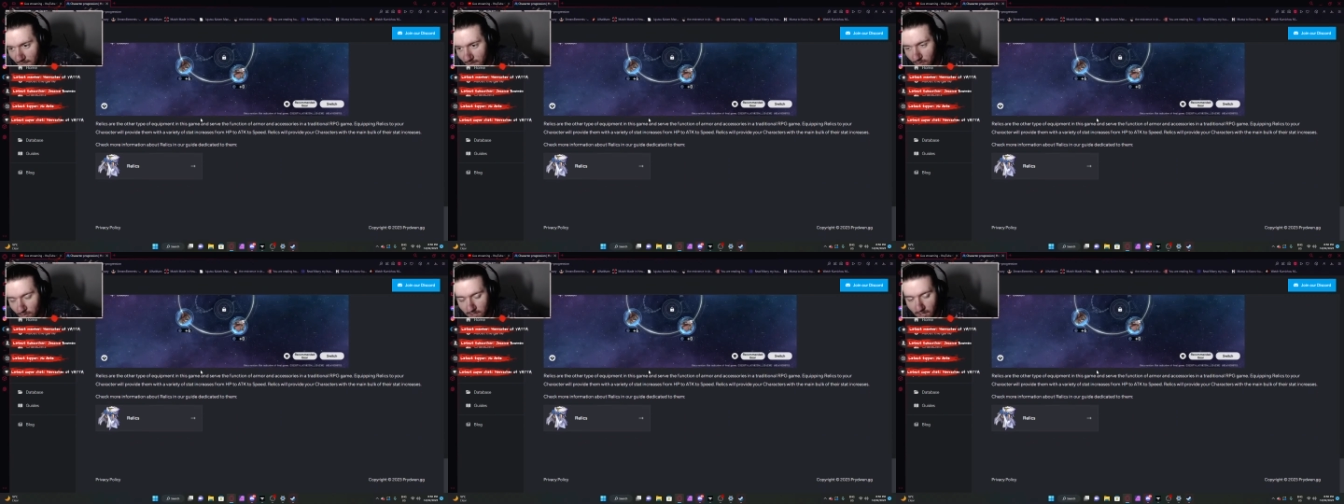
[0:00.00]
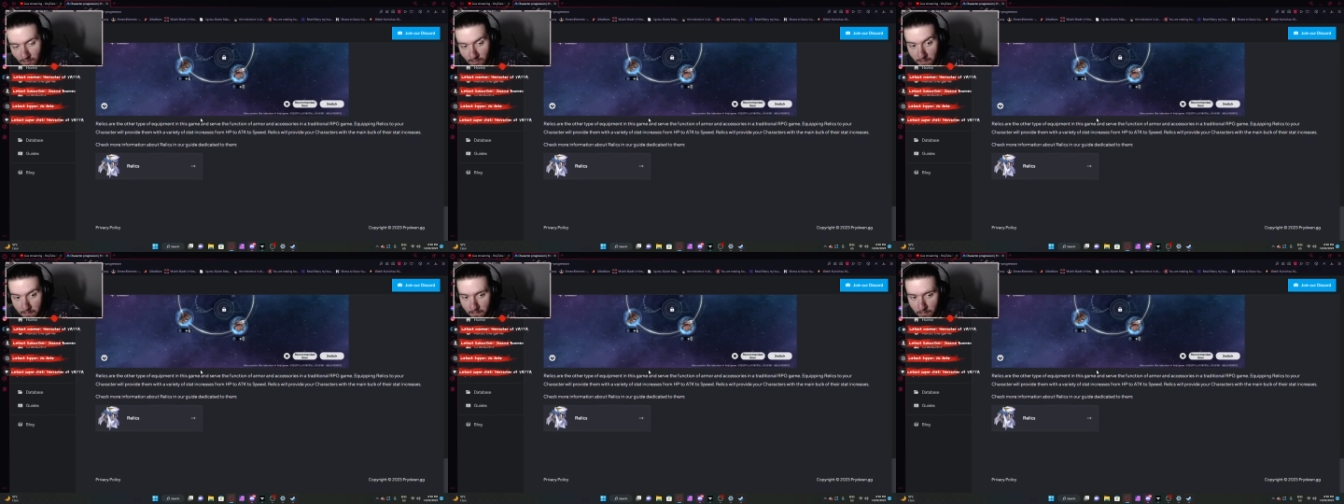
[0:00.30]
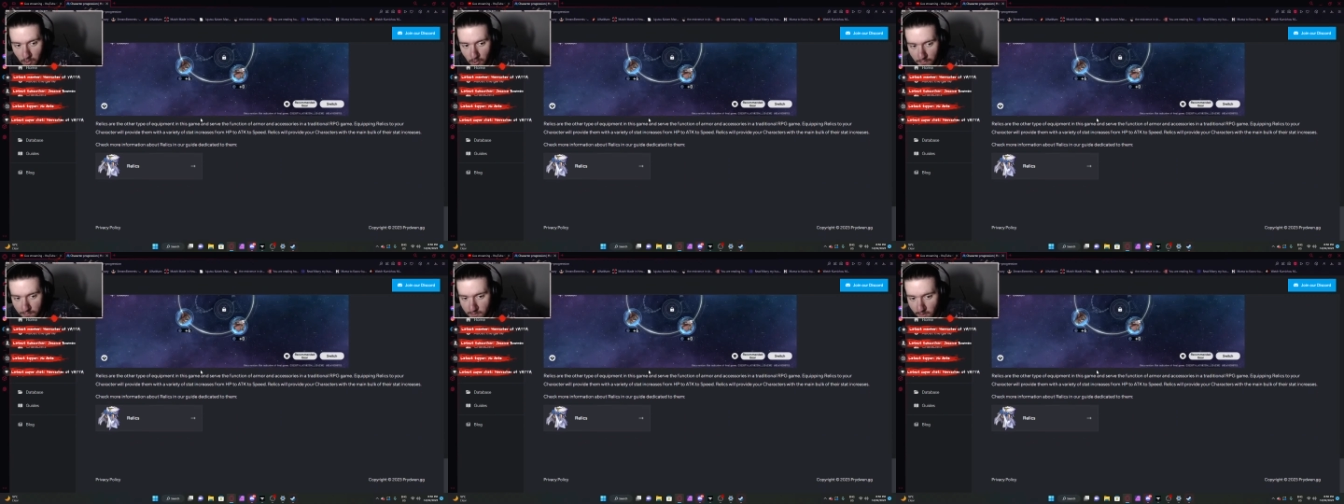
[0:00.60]
I thought they
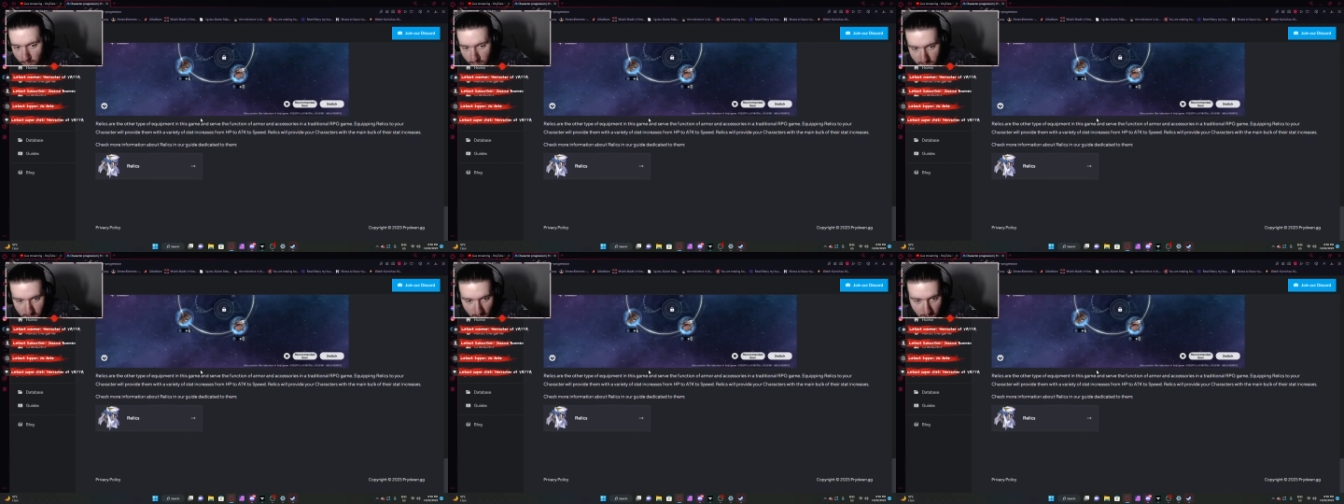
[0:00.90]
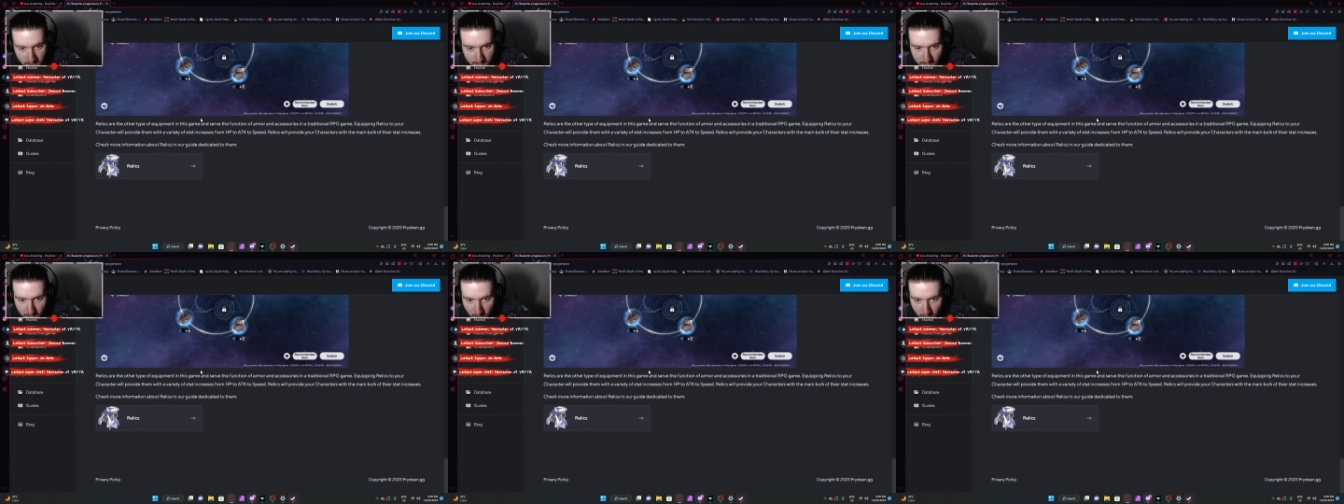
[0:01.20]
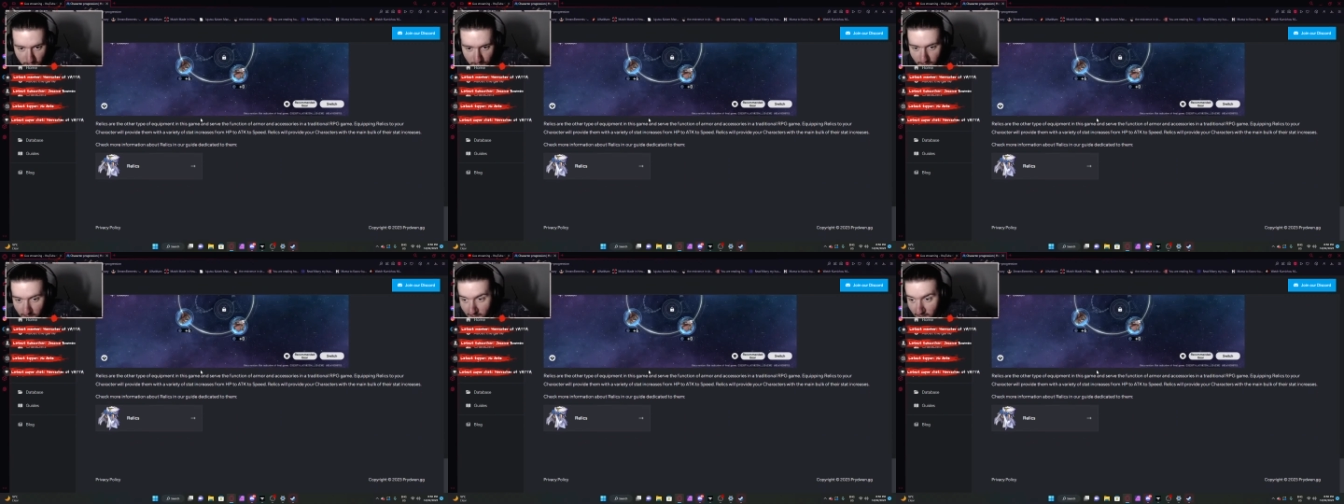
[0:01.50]
removed two slots for
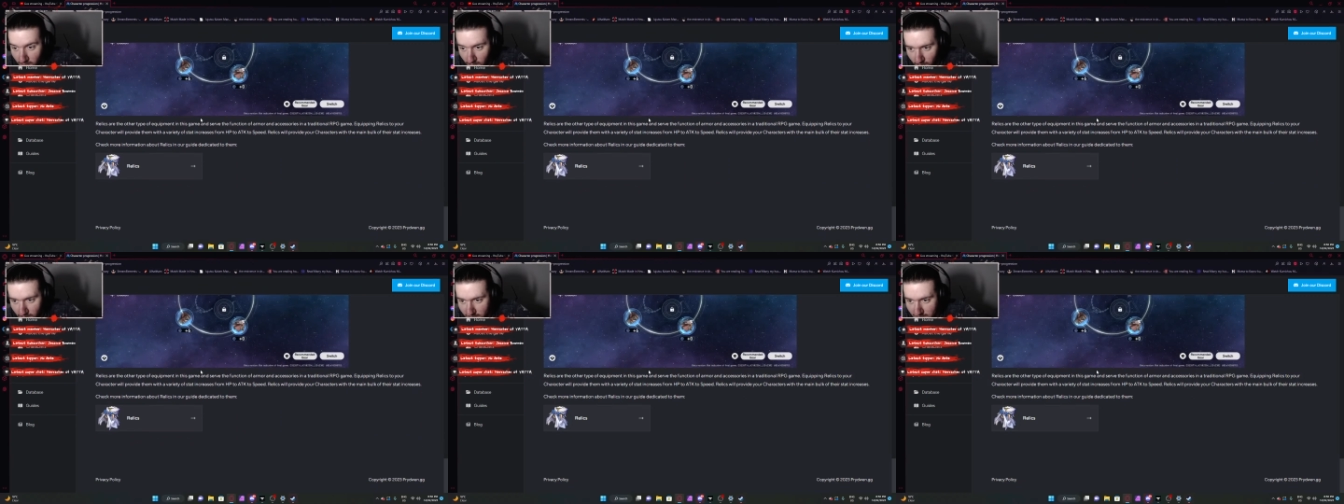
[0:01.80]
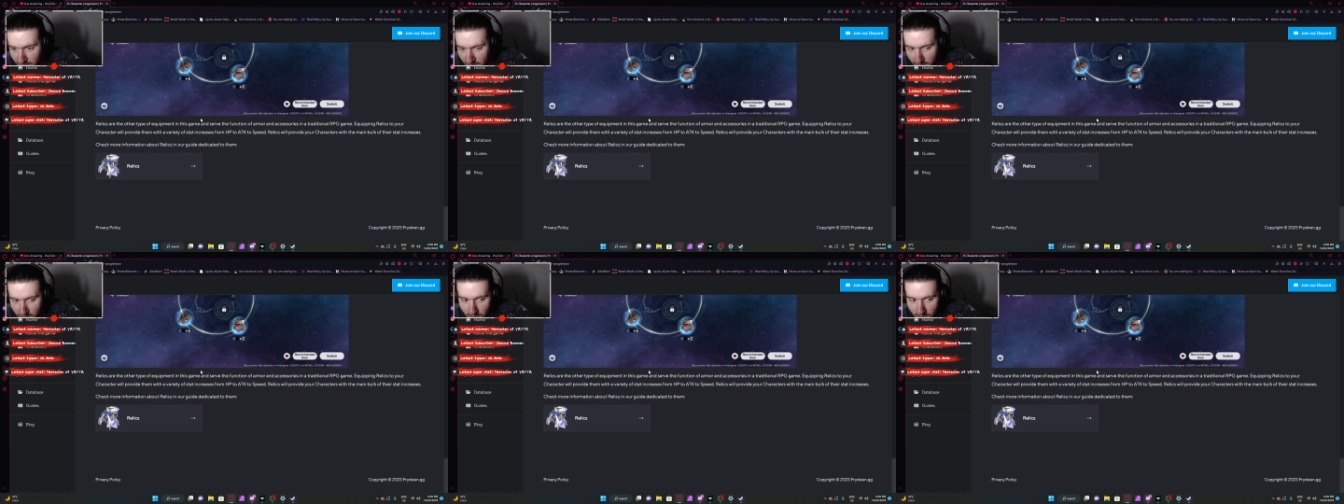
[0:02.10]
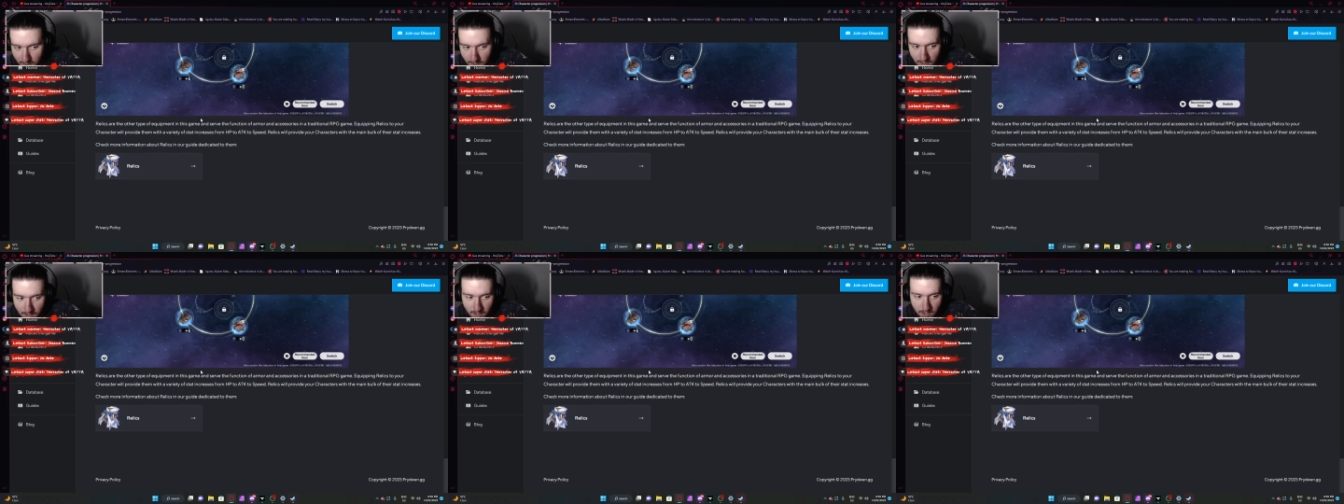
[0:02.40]
no fucking reason.
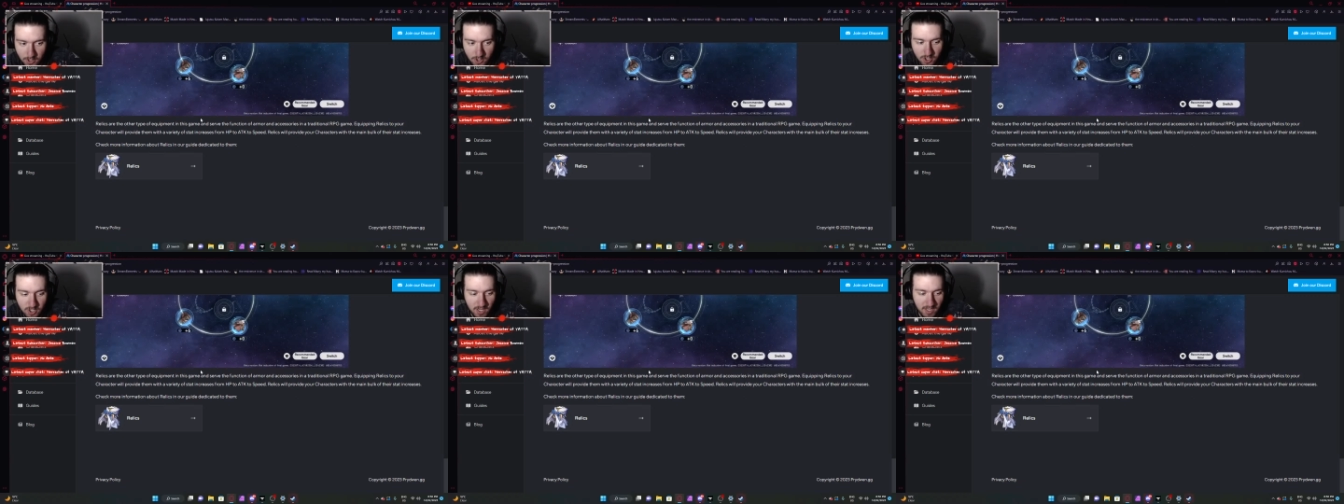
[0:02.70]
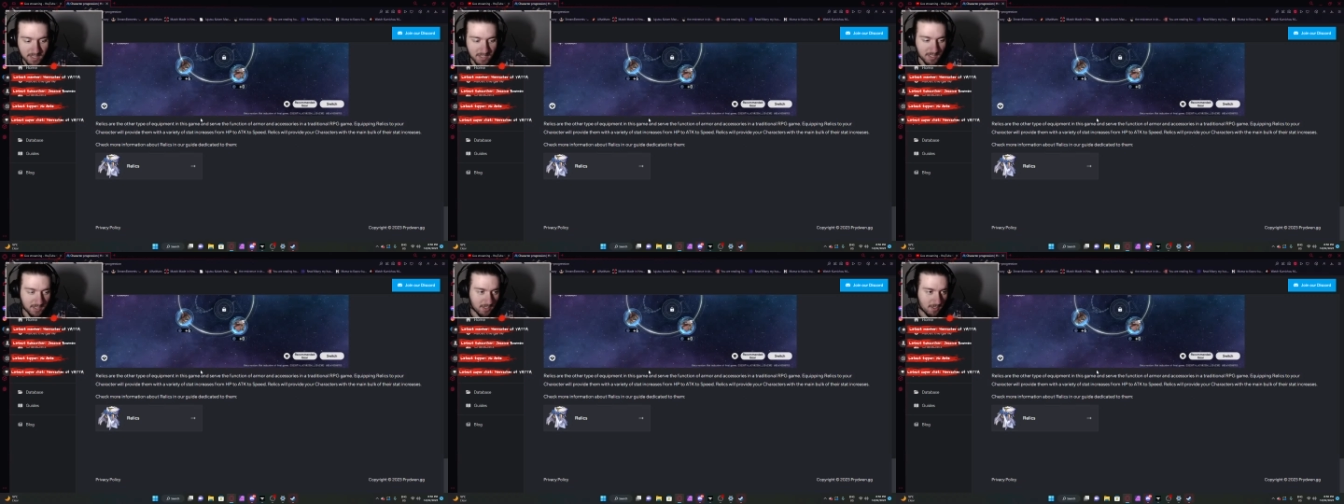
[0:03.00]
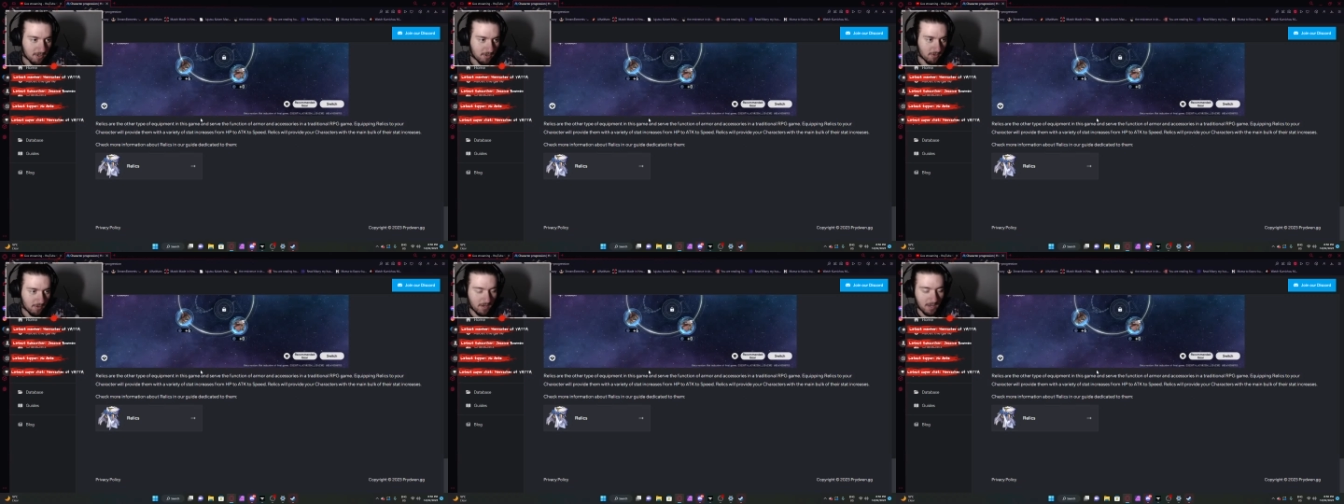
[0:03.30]
Jesus
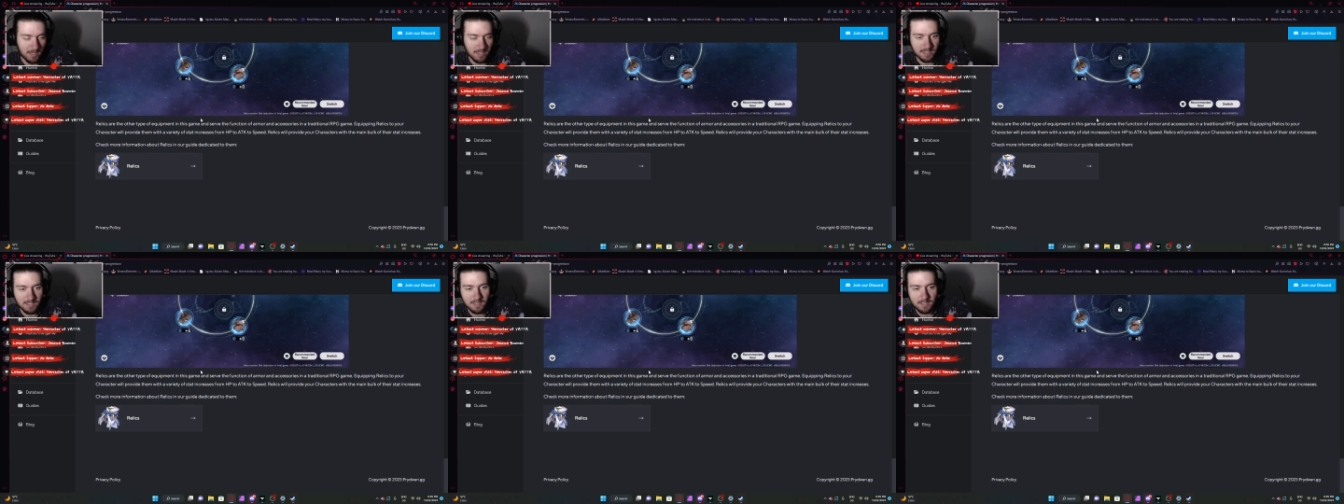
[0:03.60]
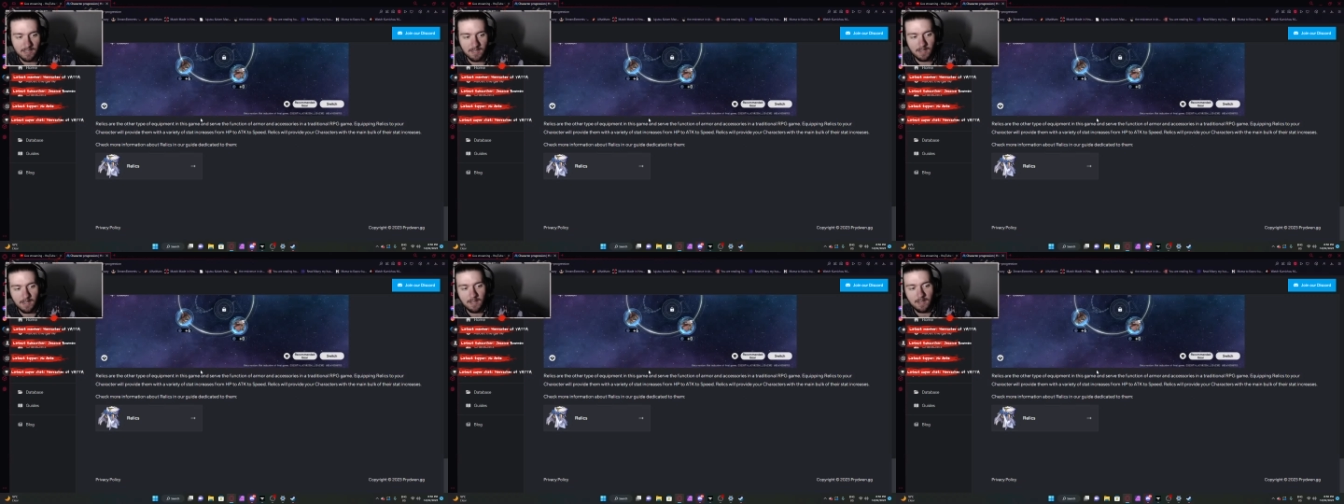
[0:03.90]
Christ.